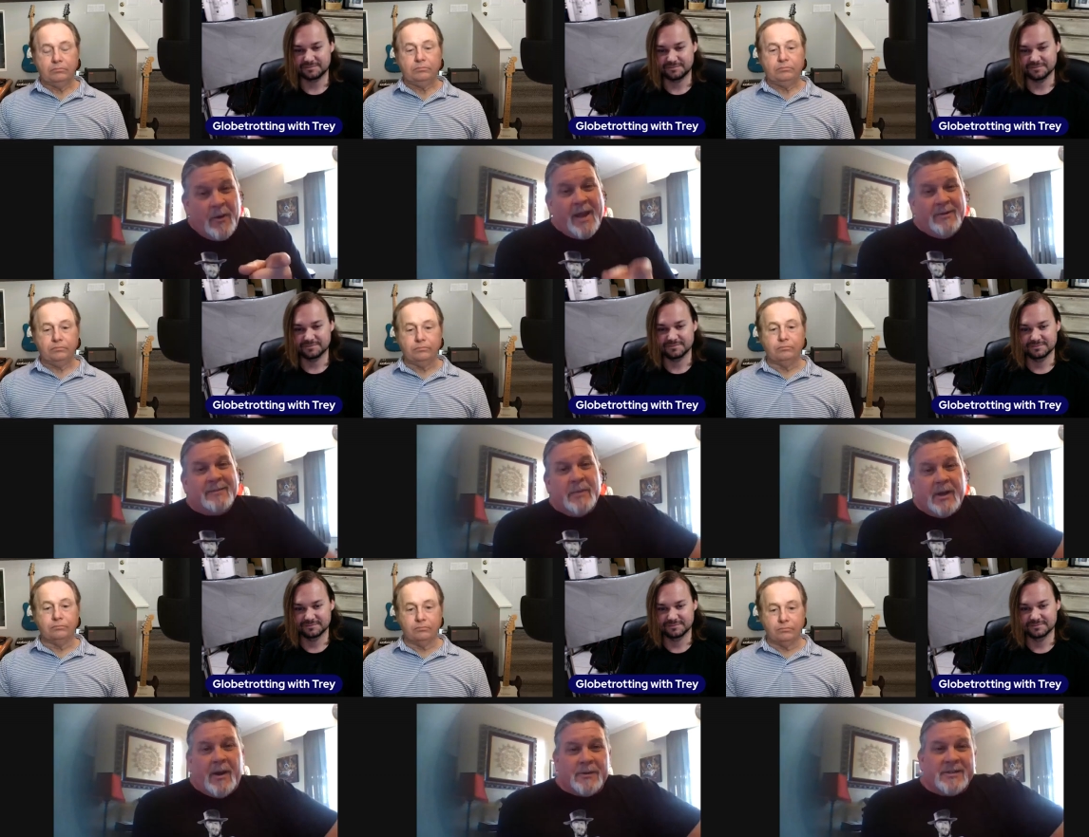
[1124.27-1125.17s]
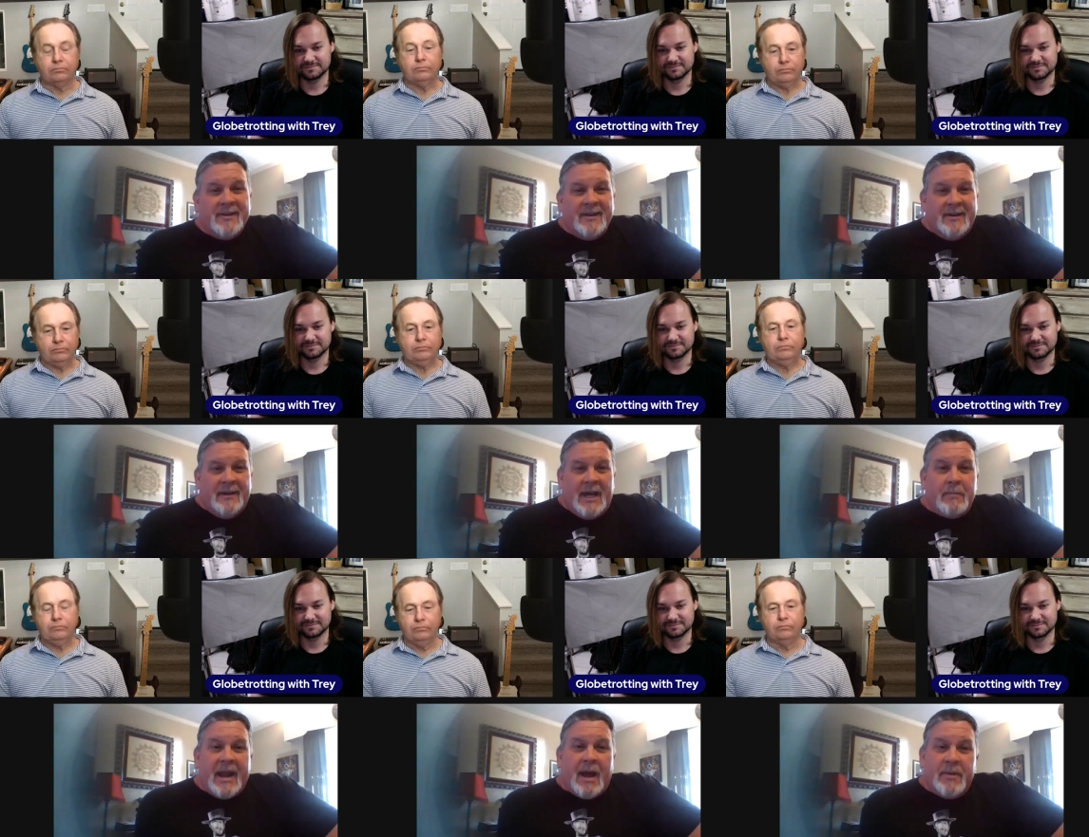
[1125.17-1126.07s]
Speaker 1: Craven, because he
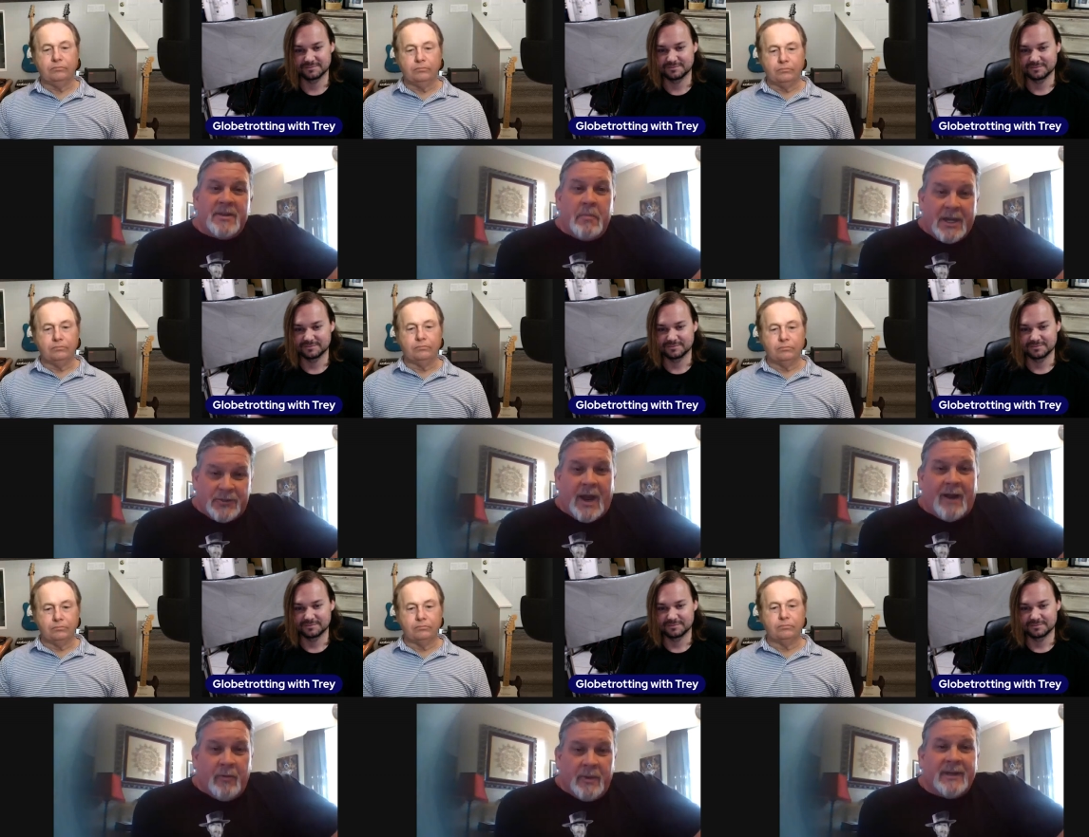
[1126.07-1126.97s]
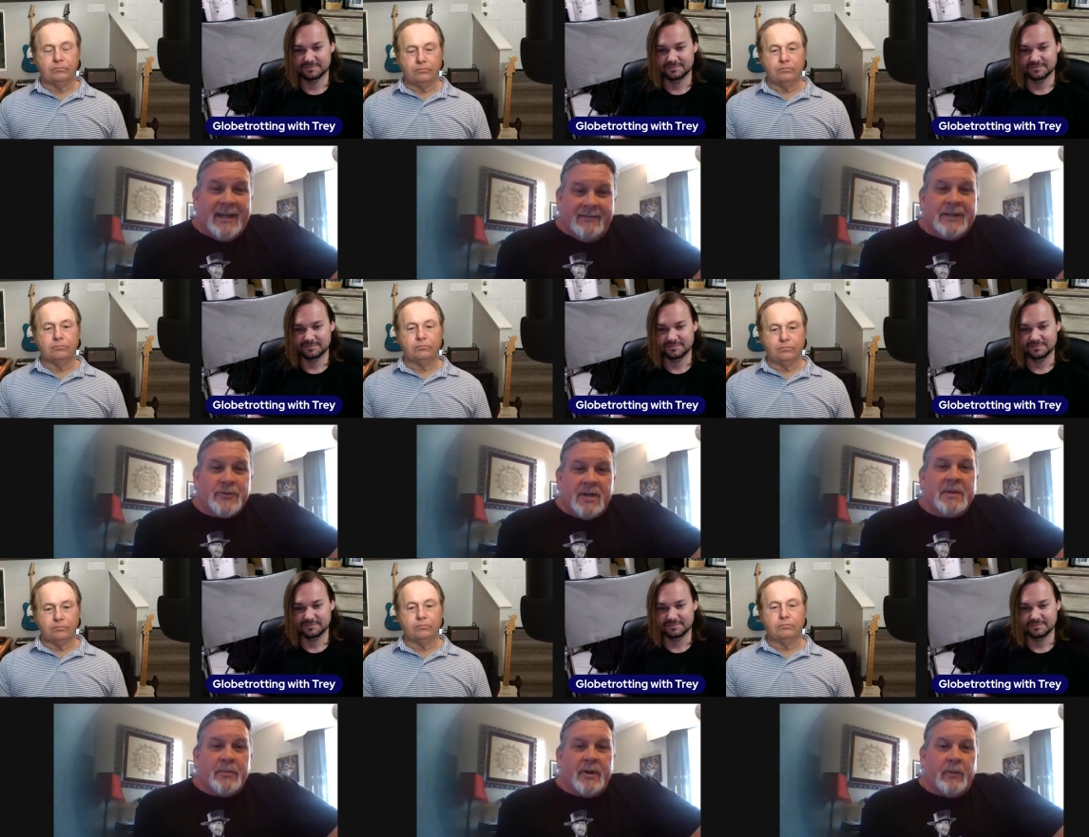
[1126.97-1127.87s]
may not have been the best driver, but he, he treated
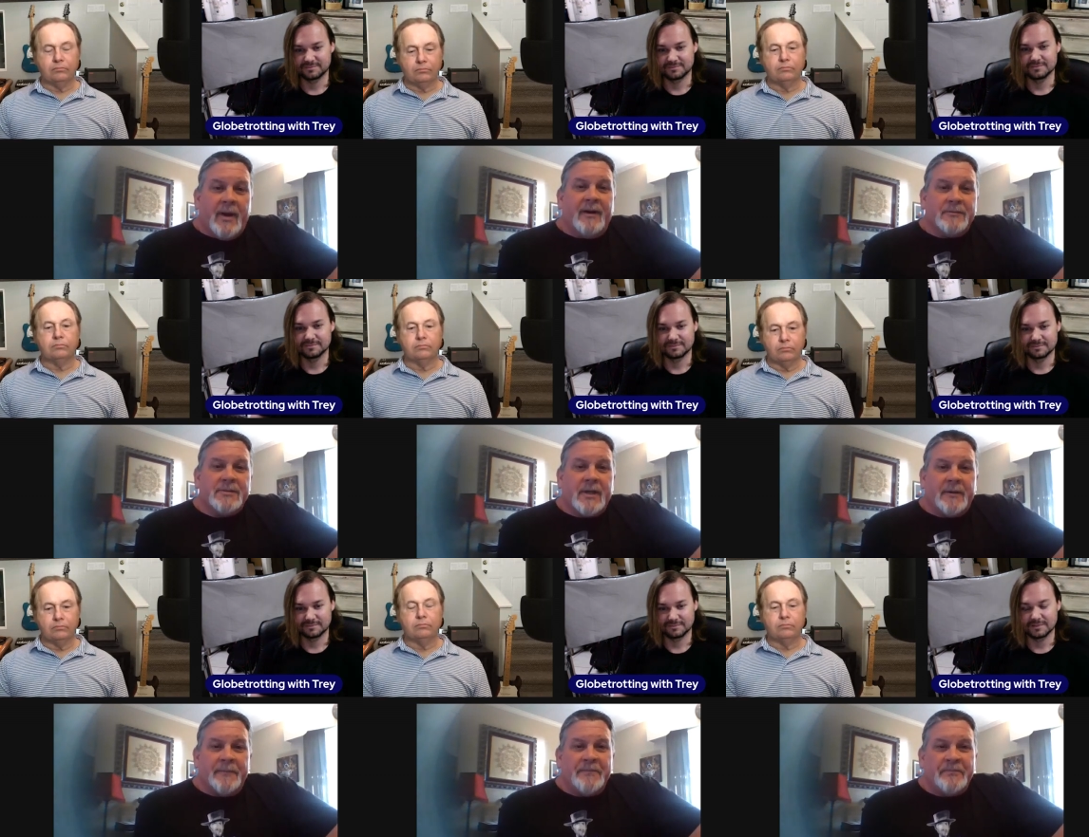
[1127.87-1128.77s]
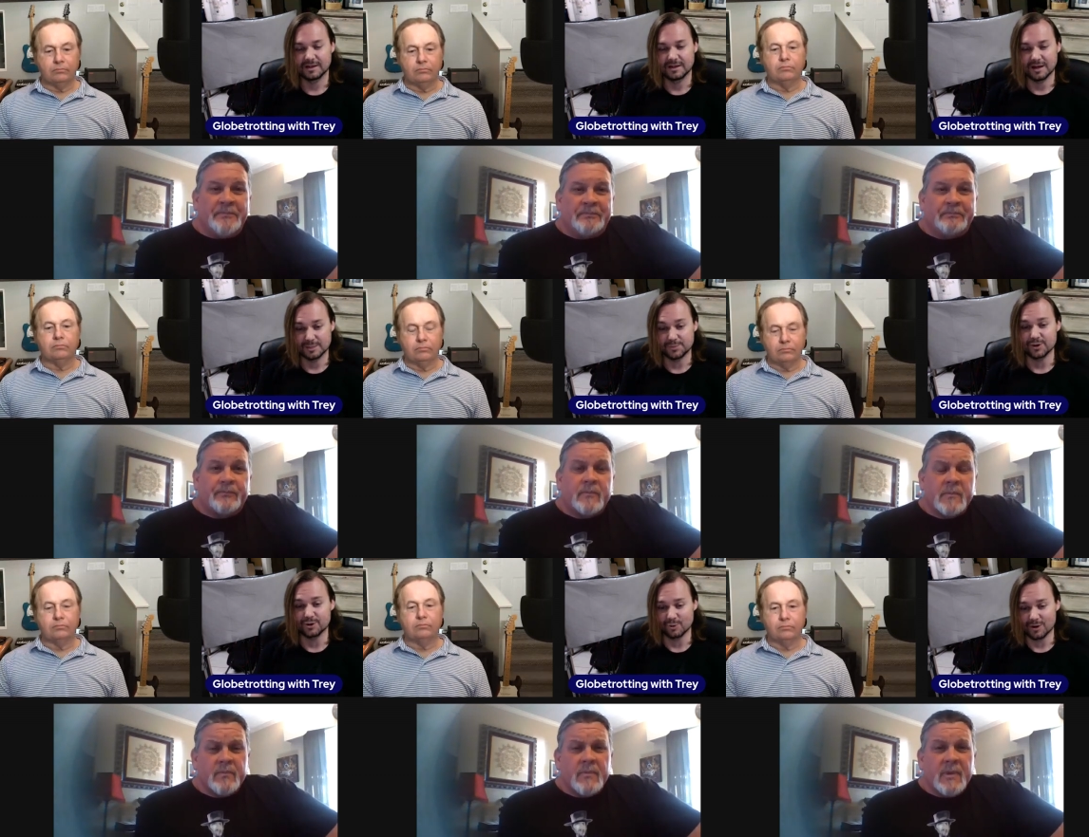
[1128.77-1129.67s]
me pretty well. So
Speaker 2: that's pretty
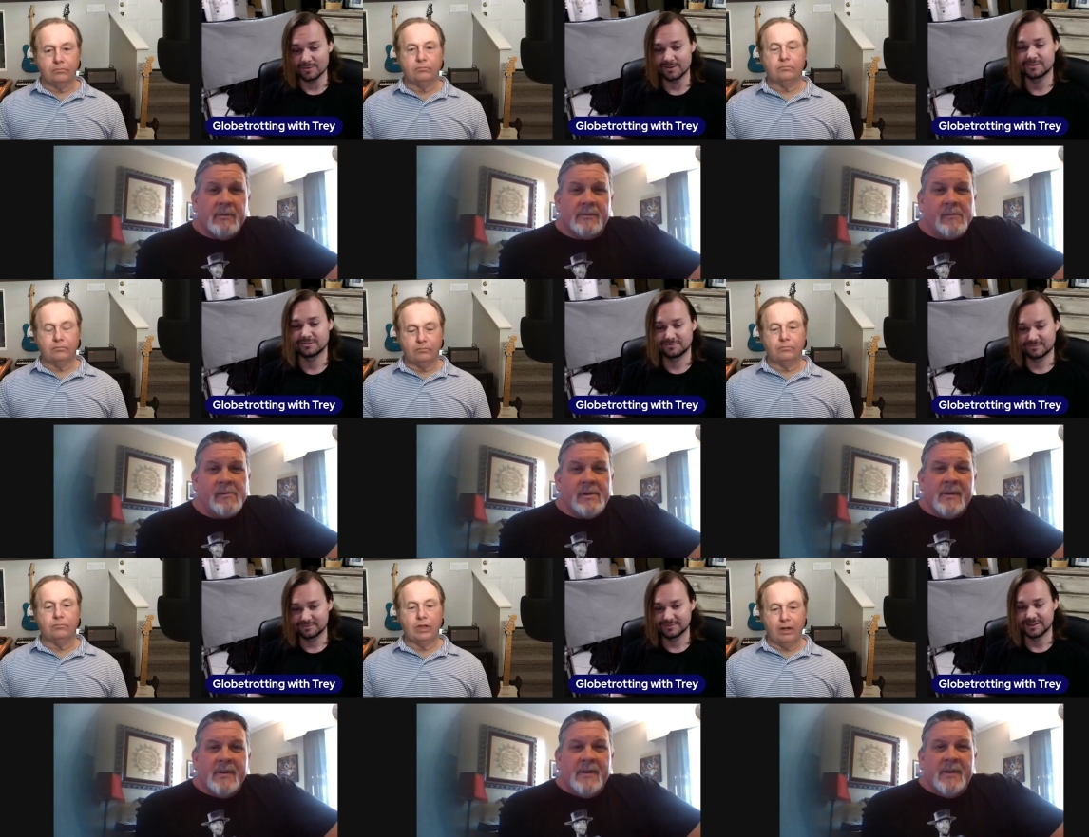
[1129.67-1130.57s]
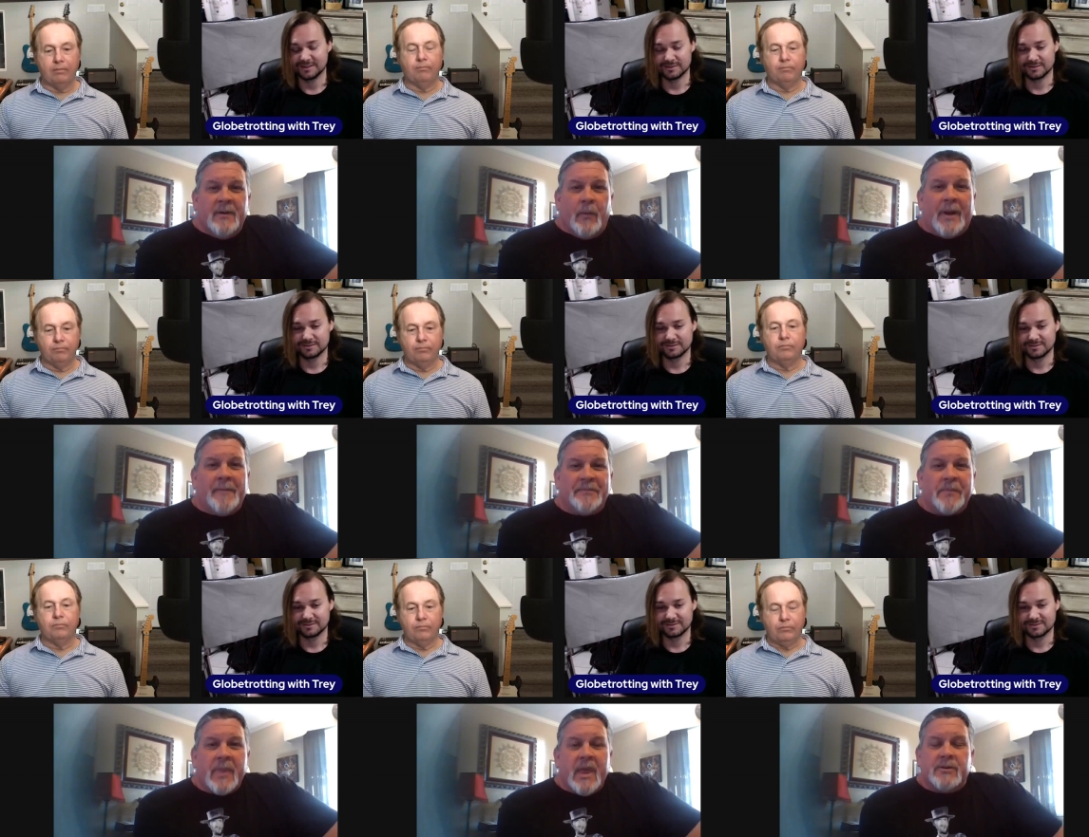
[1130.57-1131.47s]
cool, right? Yeah.
Speaker 1: Well,
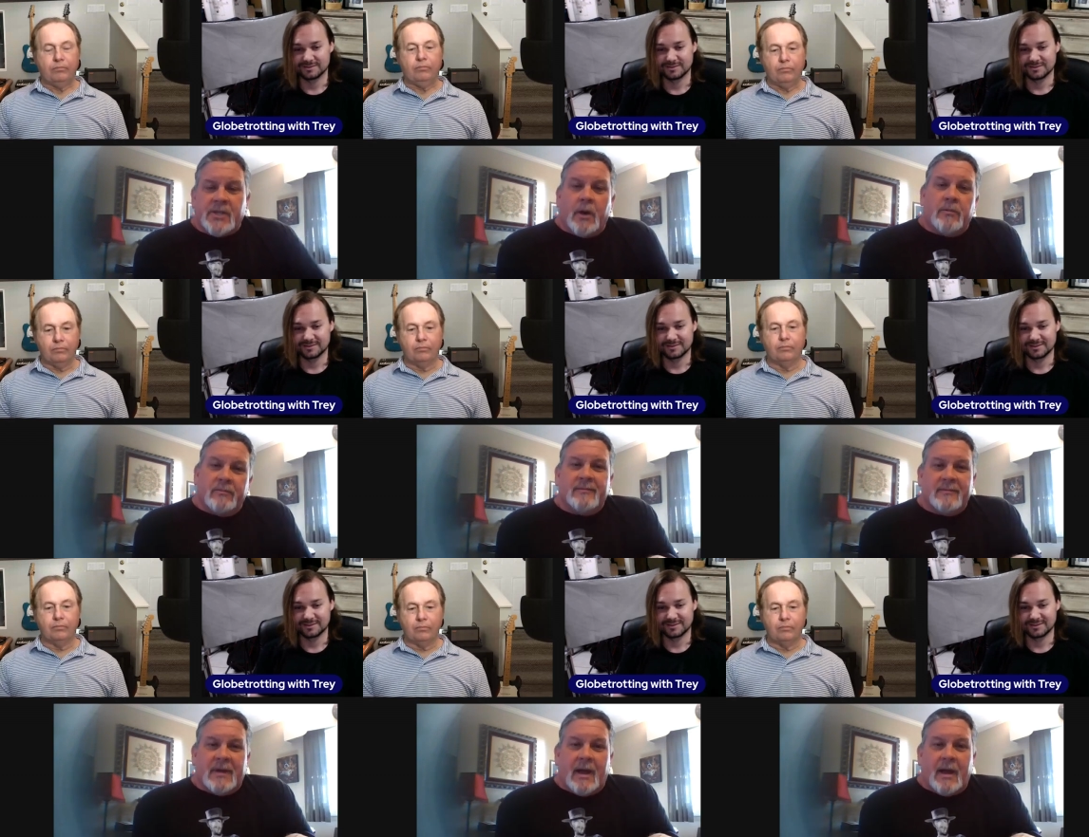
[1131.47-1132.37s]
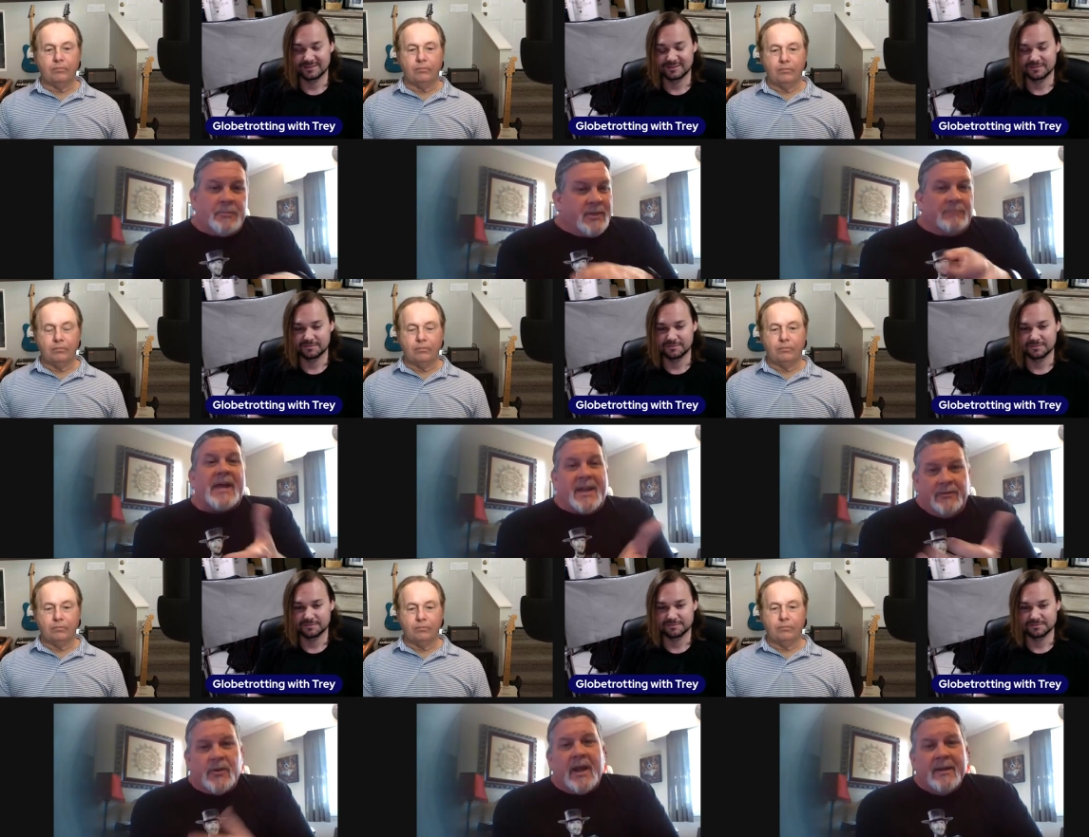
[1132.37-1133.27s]
so I'm, thank
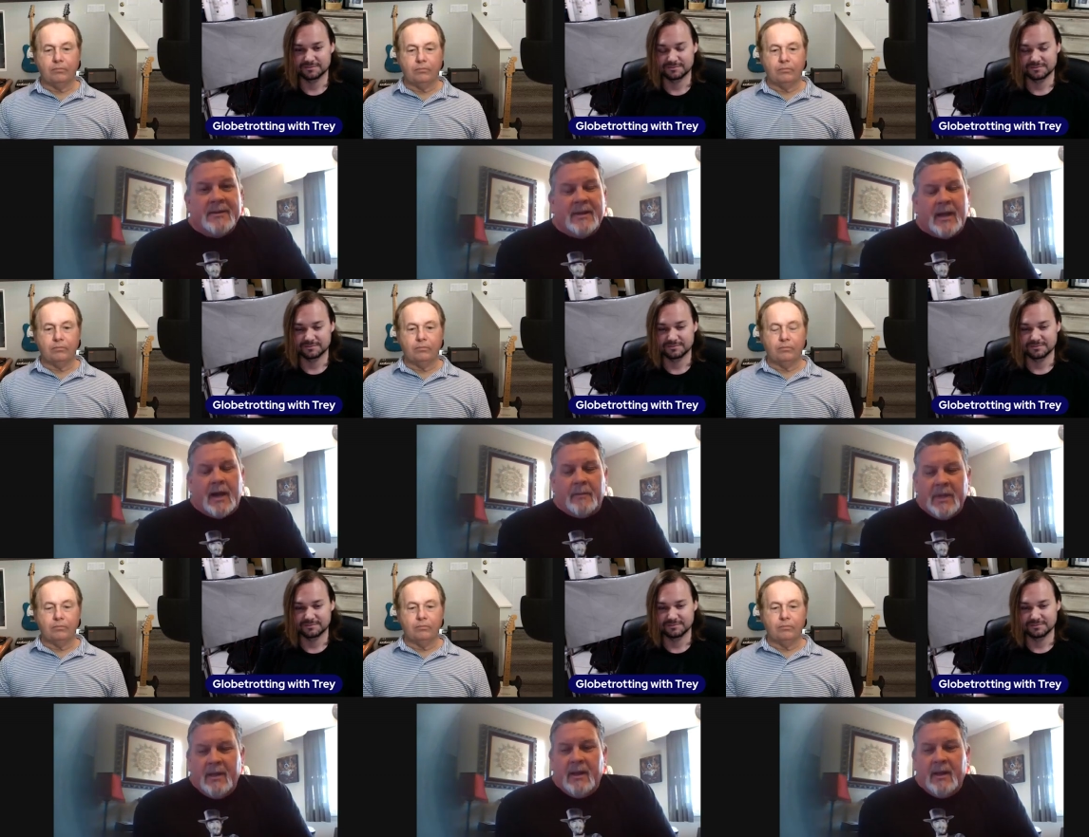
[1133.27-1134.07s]
you, Trey. Um,